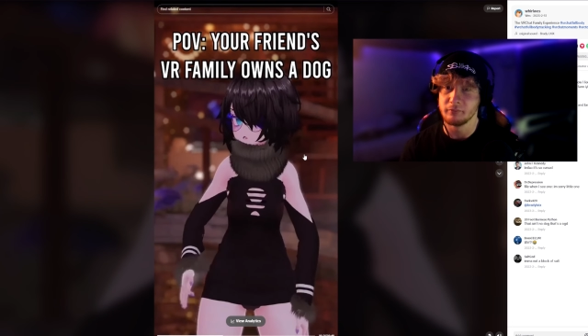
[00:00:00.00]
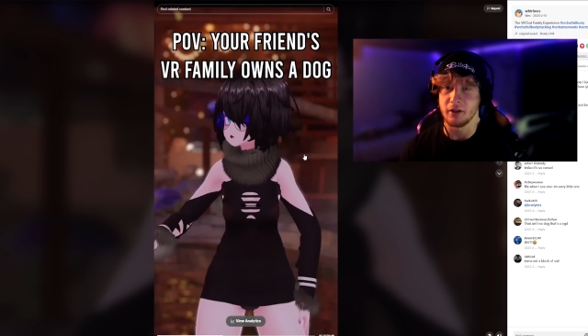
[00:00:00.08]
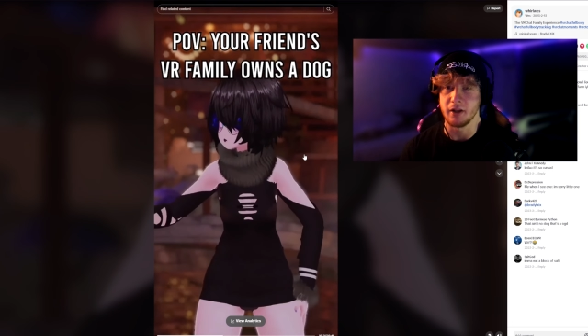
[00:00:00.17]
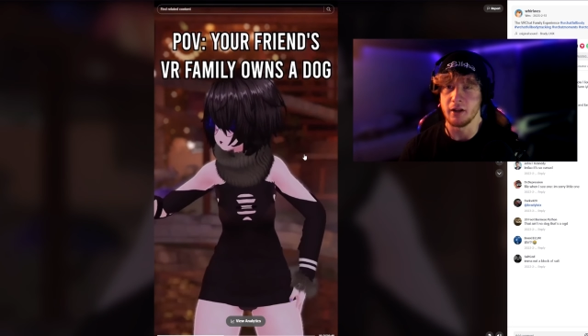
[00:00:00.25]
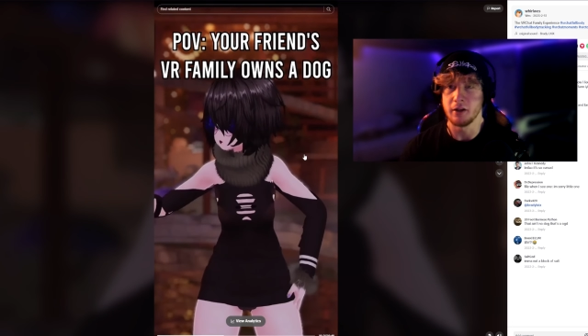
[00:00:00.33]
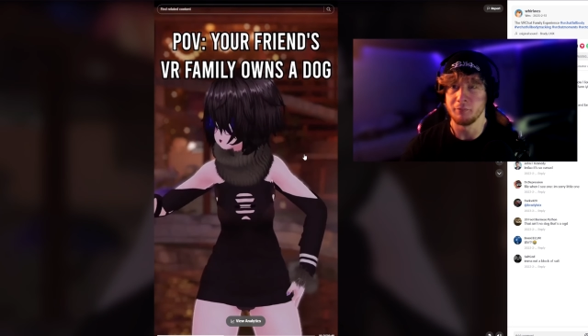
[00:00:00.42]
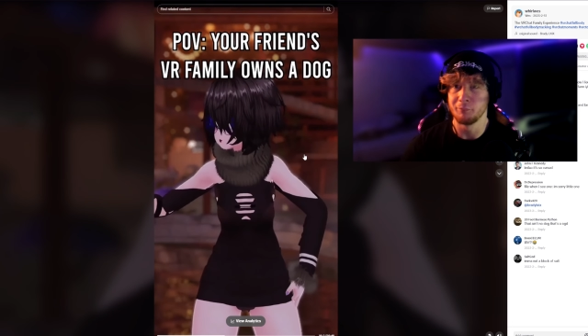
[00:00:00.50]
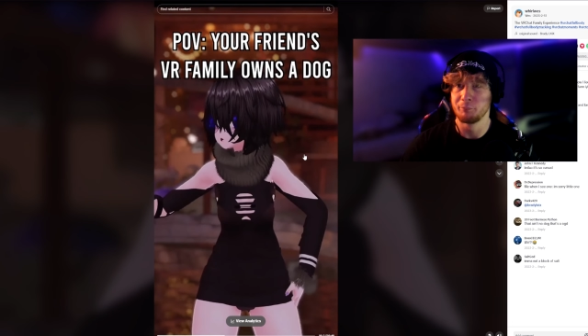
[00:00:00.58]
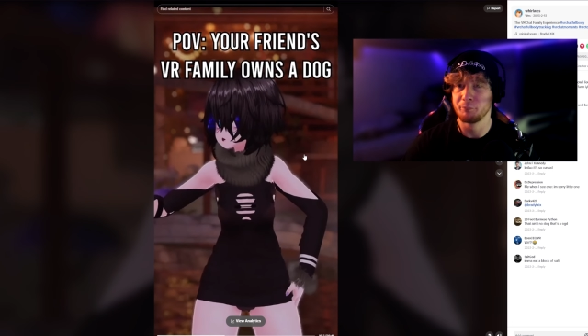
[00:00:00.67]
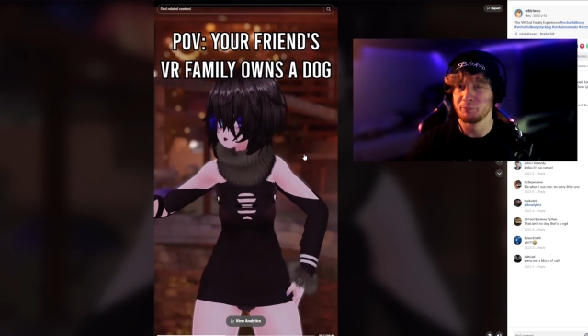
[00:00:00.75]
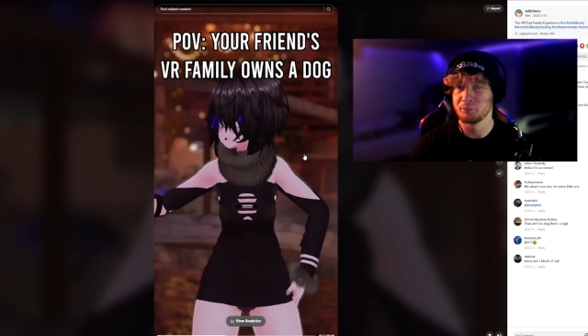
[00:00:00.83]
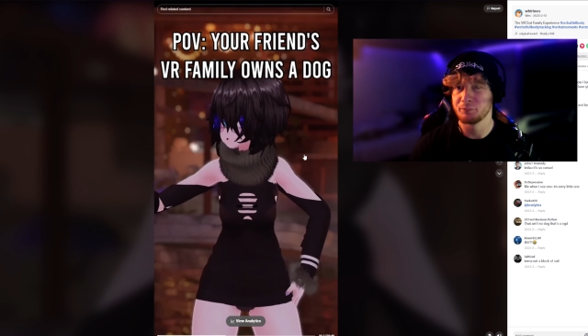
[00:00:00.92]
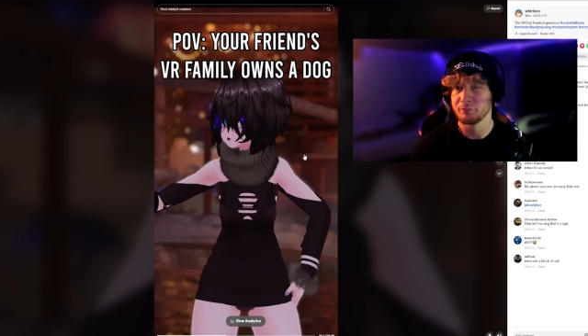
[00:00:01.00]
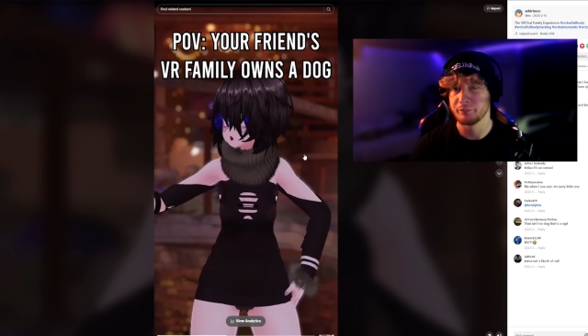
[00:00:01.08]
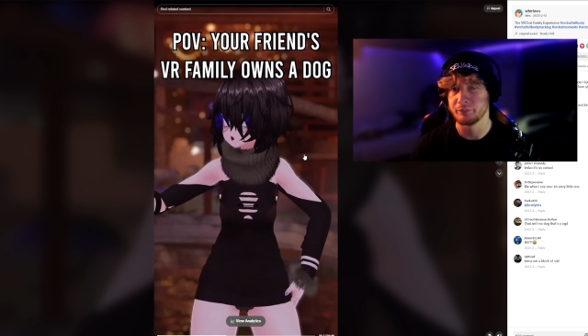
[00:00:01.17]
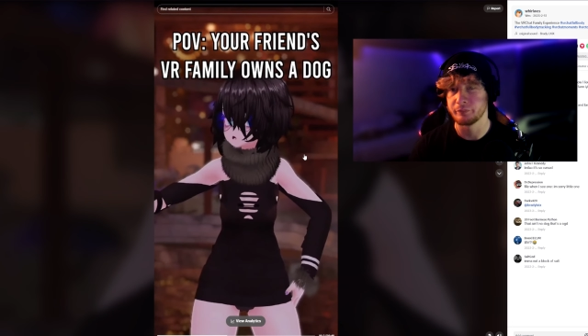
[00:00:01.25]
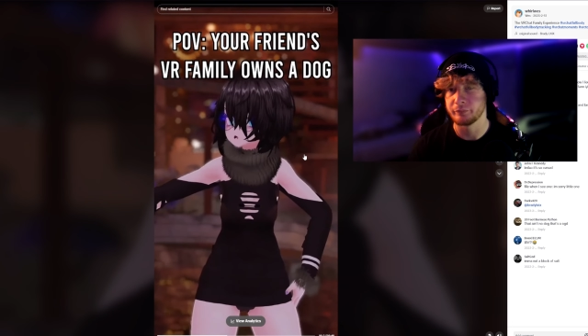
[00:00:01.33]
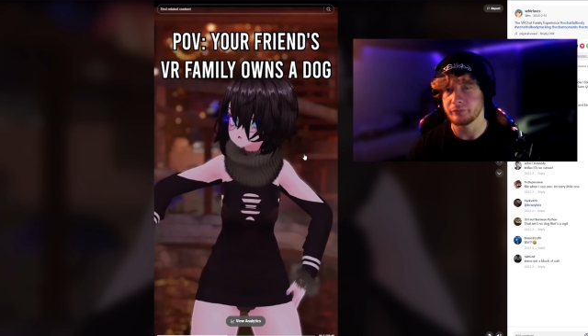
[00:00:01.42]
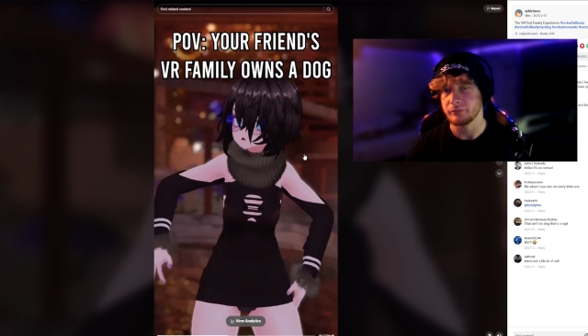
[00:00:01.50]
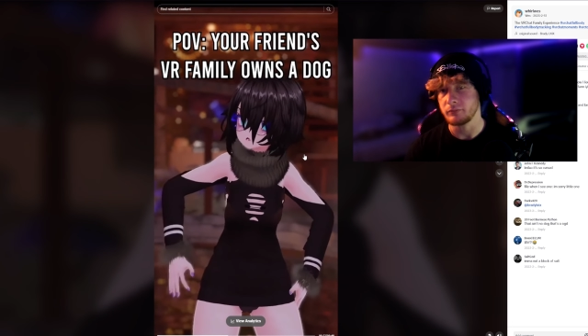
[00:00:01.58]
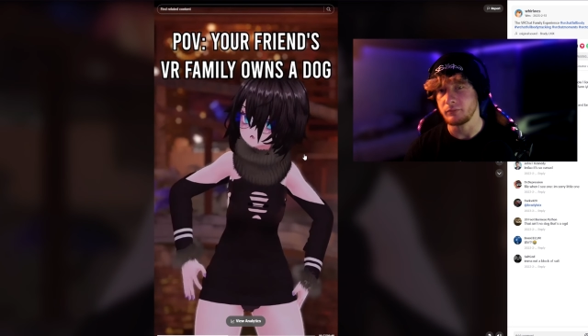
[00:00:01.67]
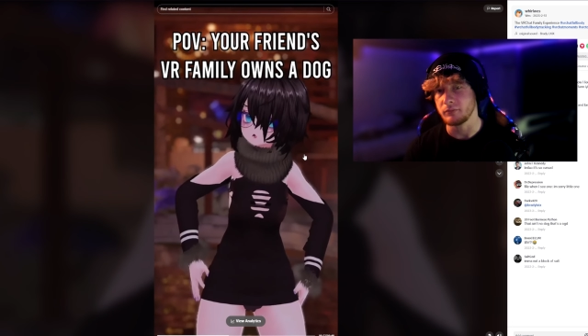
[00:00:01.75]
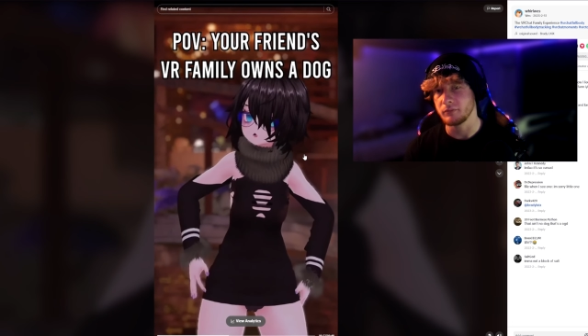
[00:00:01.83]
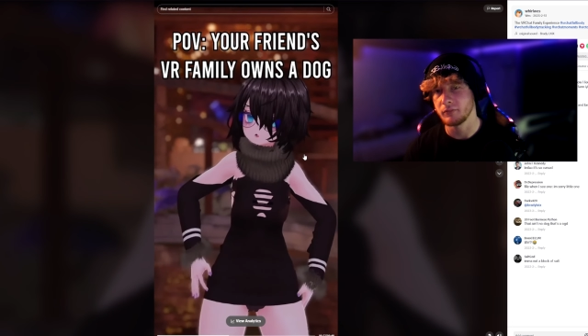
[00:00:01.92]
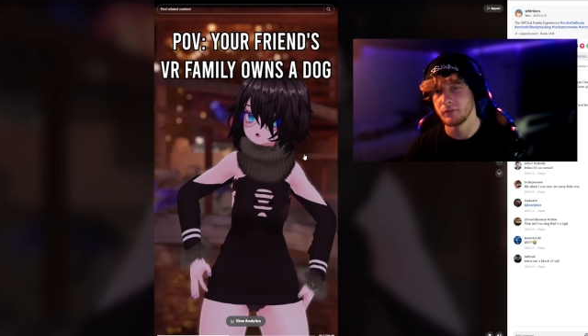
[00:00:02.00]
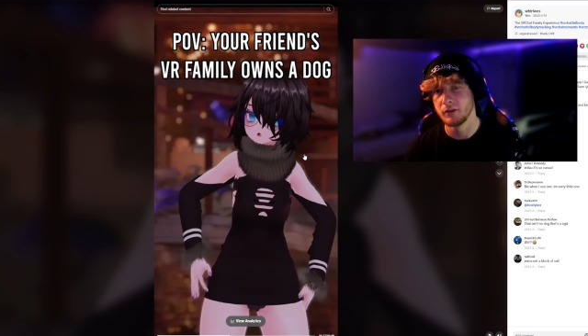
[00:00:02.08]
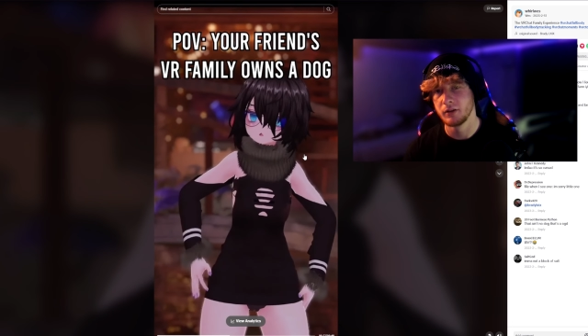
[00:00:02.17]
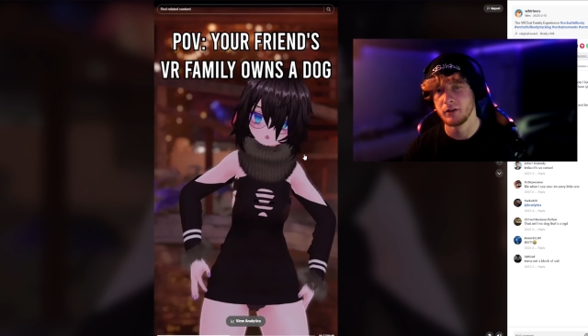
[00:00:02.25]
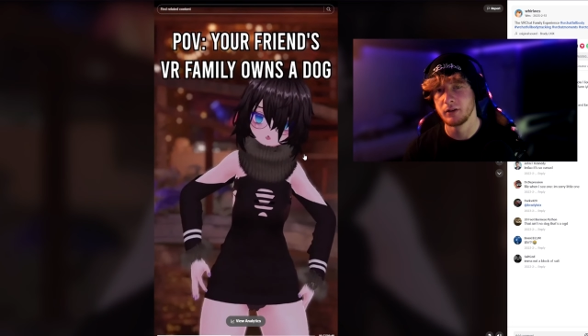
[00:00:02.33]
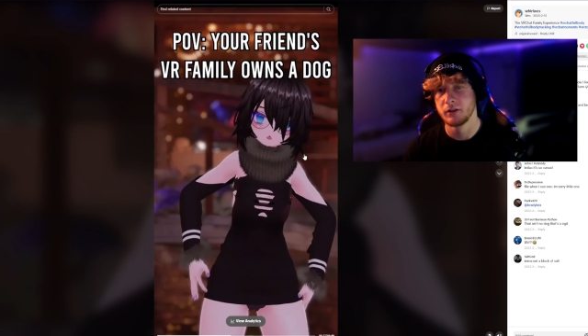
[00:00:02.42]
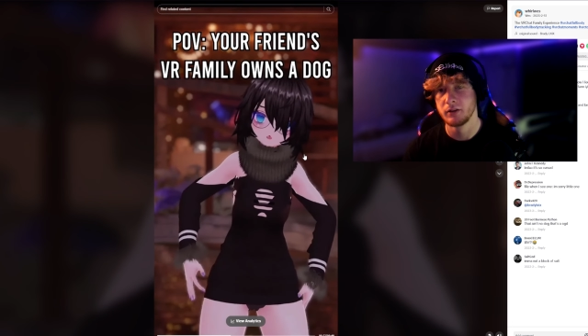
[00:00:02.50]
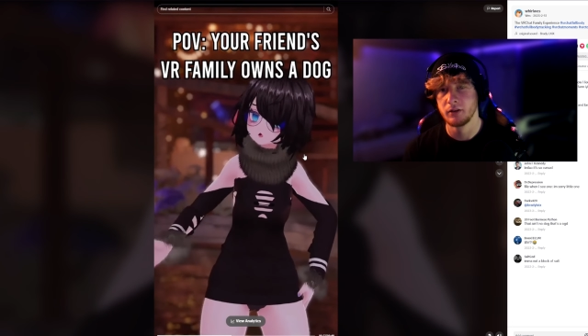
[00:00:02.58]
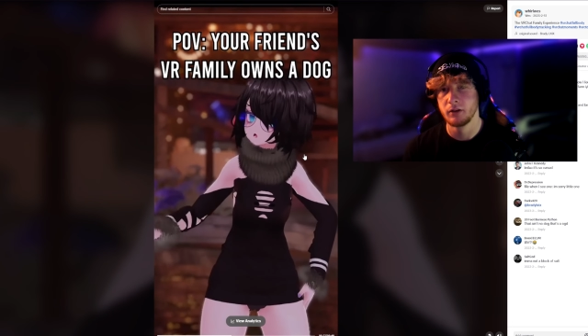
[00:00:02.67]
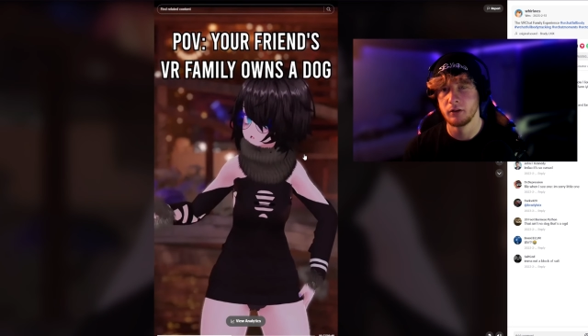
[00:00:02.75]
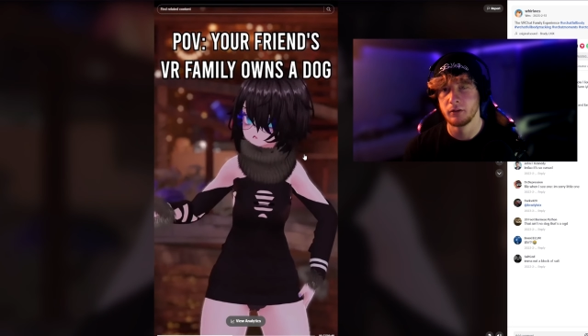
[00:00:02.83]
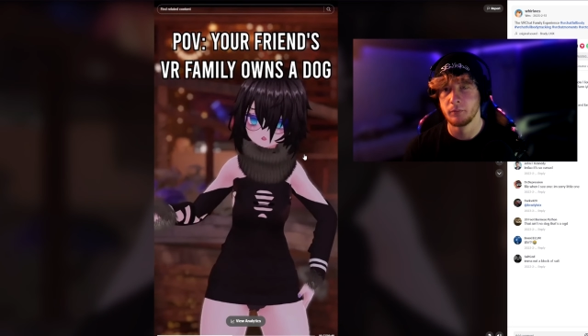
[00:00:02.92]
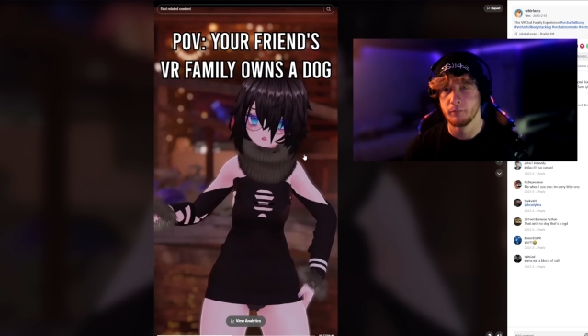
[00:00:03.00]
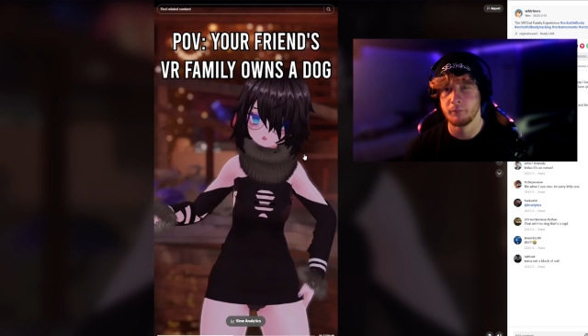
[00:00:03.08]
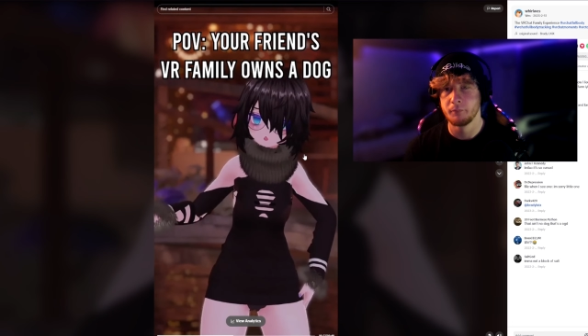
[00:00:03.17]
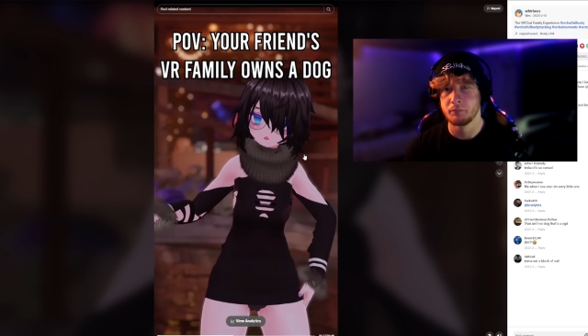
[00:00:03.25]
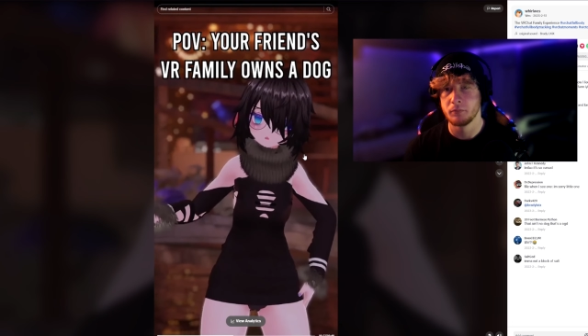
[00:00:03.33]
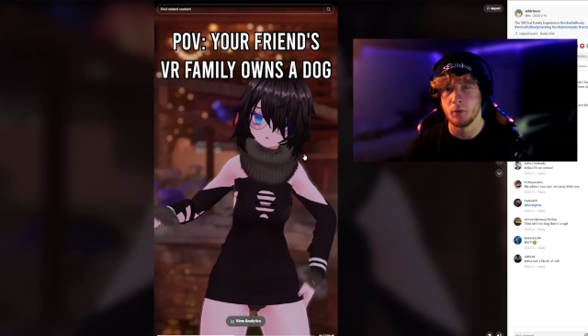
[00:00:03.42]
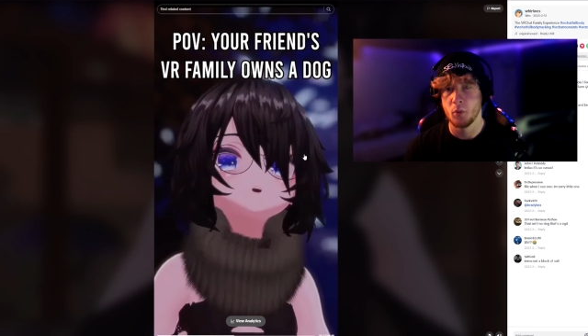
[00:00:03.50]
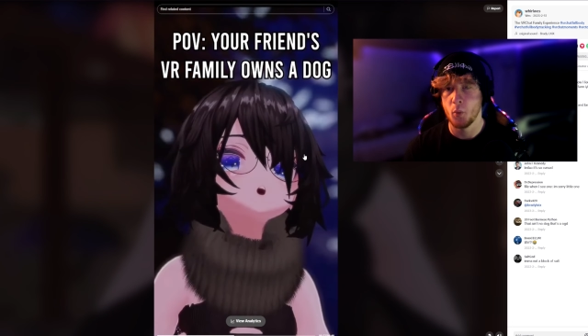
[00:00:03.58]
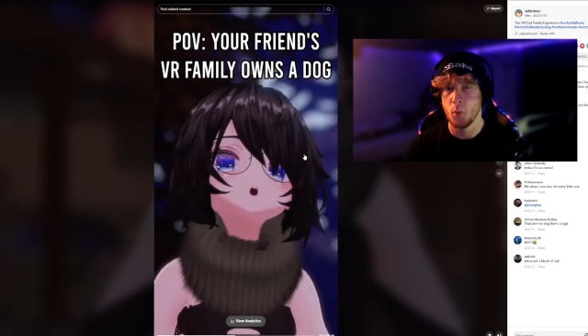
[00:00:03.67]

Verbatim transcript: But he touches know? the wrong amount of wind, he might start whistling a fucking tune out